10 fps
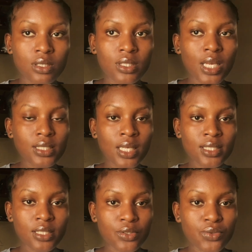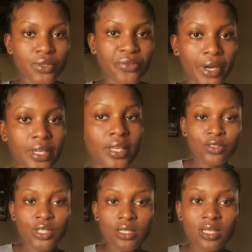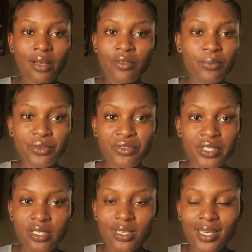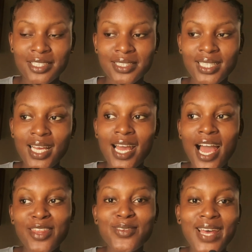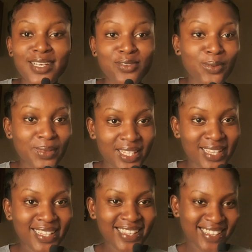They are starting next week Friday. Honestly, I've not been reading, and I know that is something.